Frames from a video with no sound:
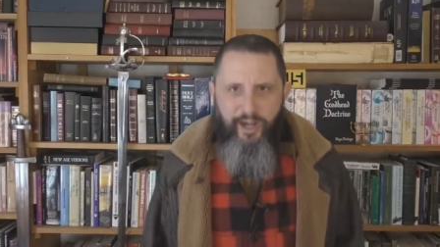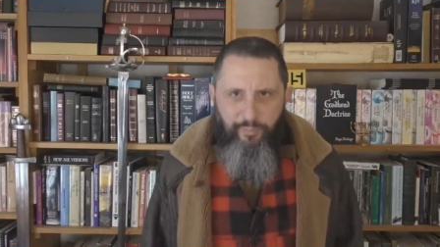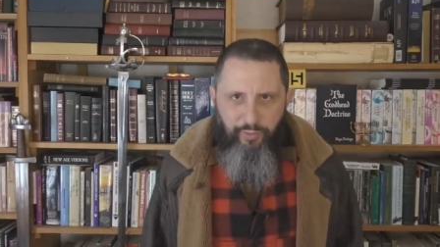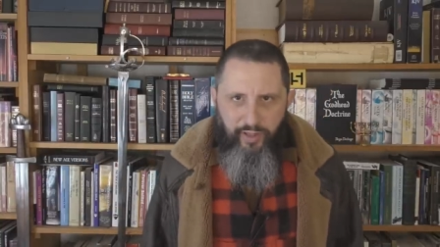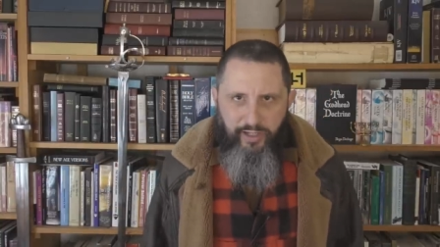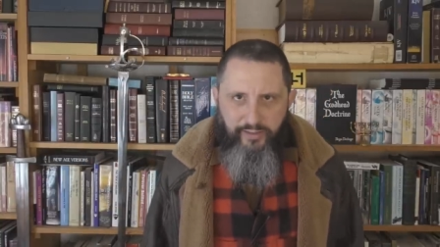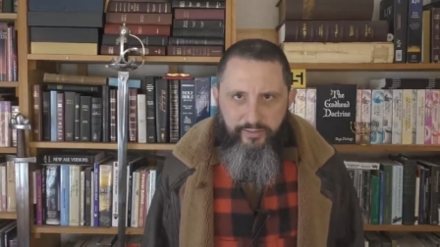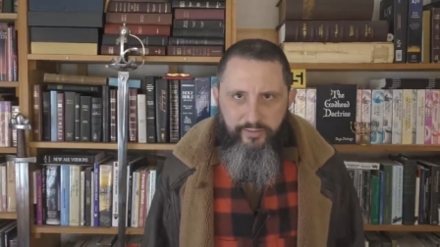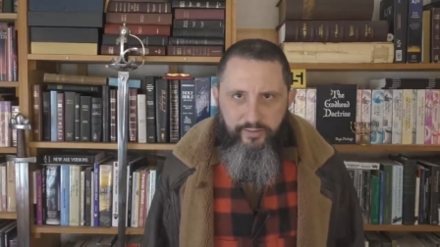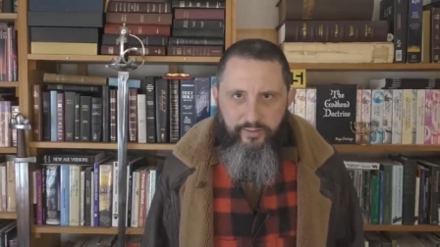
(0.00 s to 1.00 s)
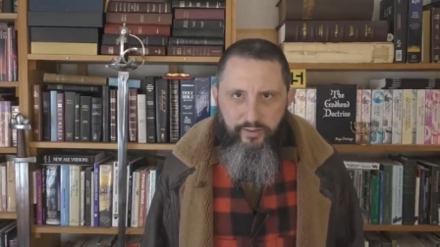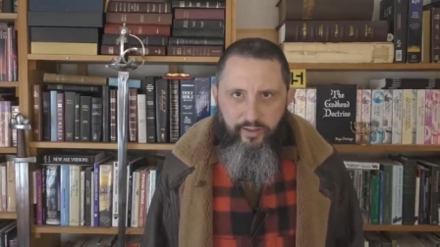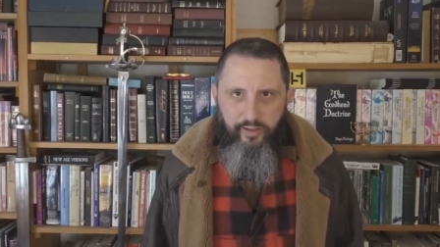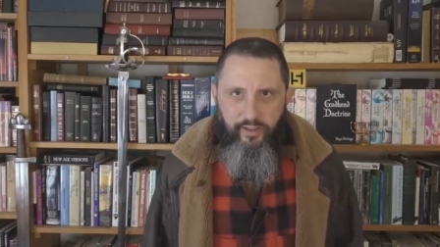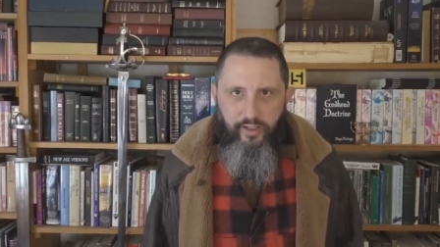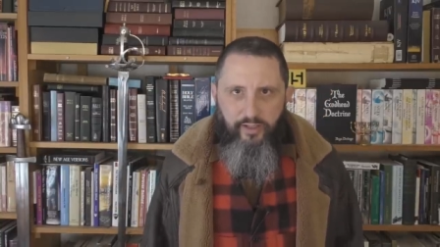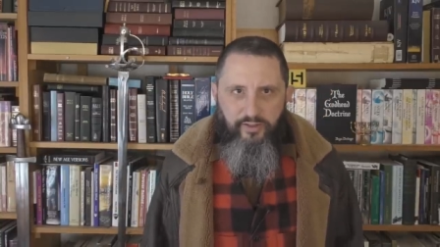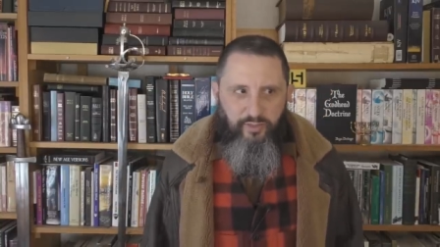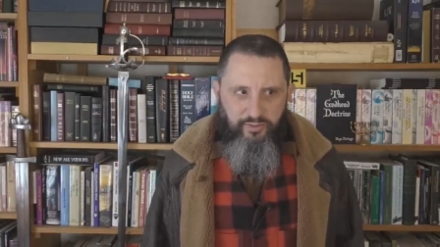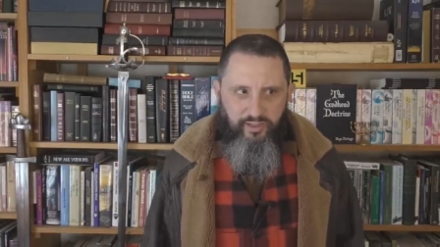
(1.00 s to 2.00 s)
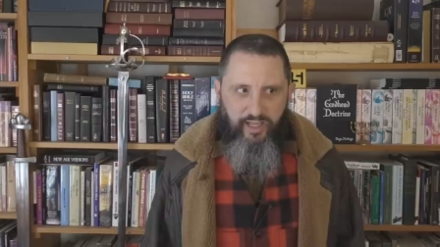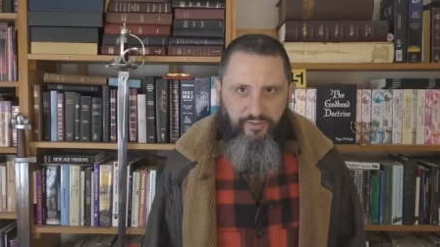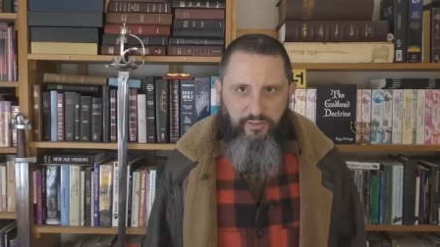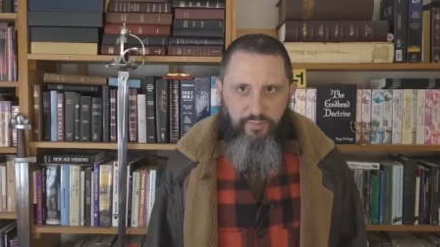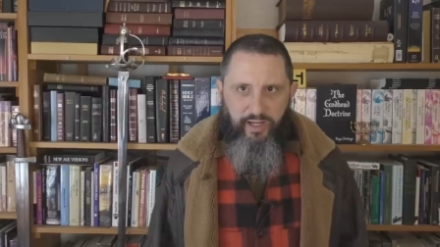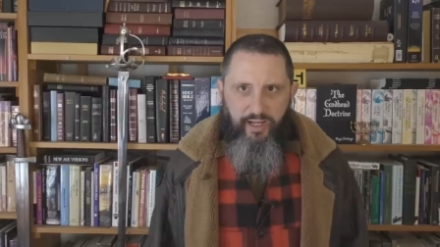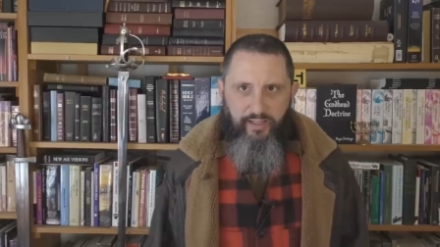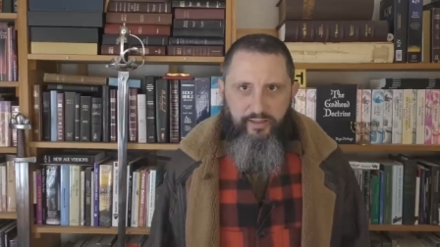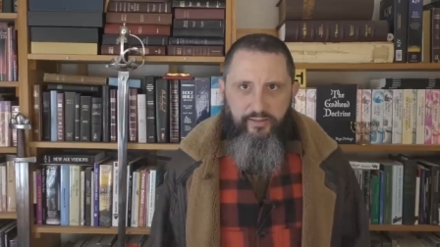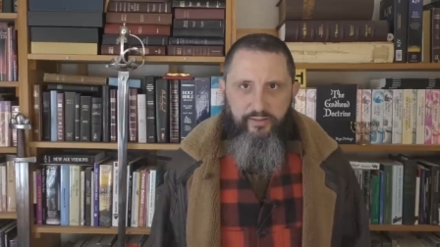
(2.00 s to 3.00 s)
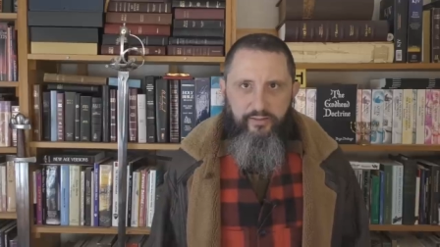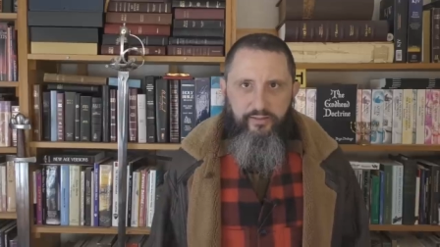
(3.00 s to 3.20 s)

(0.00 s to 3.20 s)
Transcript: airplane. She was a lousy pilot.